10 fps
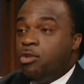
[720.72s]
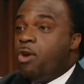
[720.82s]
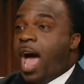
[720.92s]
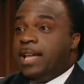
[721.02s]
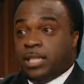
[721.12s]

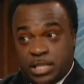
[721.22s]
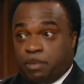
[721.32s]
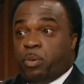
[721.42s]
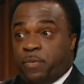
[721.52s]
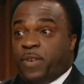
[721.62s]
arise. This is
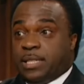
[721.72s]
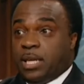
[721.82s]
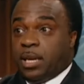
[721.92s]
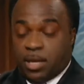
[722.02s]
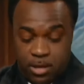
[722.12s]

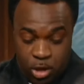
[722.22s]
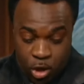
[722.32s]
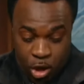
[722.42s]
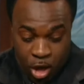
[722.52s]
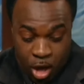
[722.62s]
prophetic.
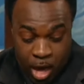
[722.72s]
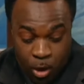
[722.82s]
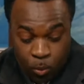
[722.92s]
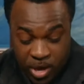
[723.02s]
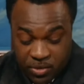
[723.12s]

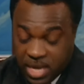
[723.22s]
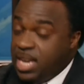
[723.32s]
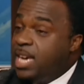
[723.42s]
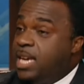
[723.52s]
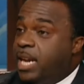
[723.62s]
With
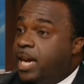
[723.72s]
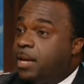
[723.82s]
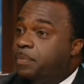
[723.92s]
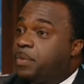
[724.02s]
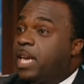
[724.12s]

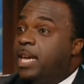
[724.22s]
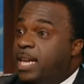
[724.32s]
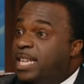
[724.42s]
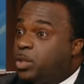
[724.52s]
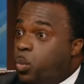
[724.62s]
healing in
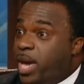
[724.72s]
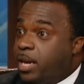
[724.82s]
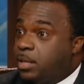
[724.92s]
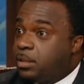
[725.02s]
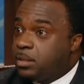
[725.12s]
his
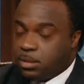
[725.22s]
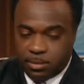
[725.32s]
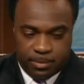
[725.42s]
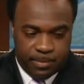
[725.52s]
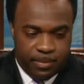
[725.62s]
wings.
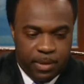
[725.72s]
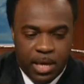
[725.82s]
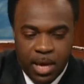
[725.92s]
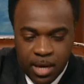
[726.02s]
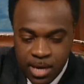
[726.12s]

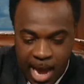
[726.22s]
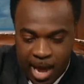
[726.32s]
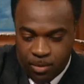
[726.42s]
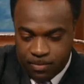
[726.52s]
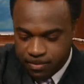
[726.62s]

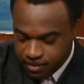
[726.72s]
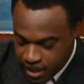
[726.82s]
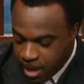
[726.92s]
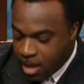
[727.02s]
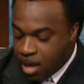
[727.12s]
Now,
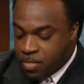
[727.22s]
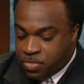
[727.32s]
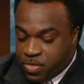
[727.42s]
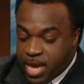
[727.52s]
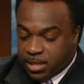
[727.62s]

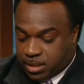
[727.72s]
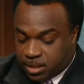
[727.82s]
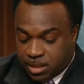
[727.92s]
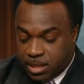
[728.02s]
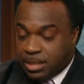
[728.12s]

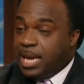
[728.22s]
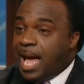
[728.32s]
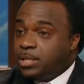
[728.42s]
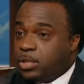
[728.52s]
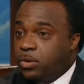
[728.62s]
this
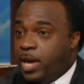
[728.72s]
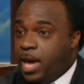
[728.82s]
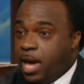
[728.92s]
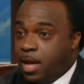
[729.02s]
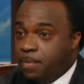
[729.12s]
tassel
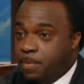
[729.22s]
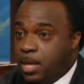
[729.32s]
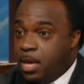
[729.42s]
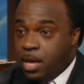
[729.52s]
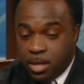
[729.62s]
here,
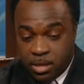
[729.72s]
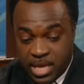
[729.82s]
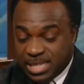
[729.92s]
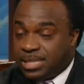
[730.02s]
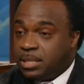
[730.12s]

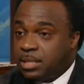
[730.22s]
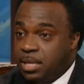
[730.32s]
this